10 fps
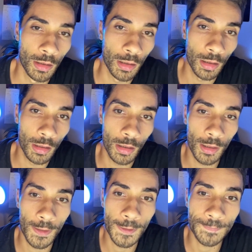
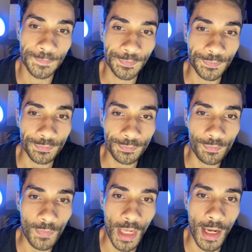
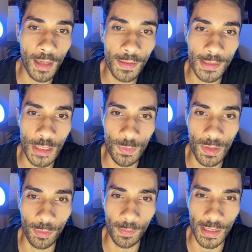How do they teach
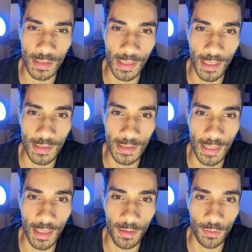people about science
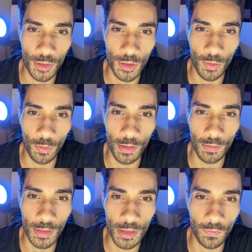yet they're so
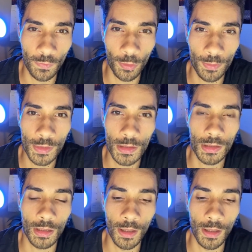misinformed?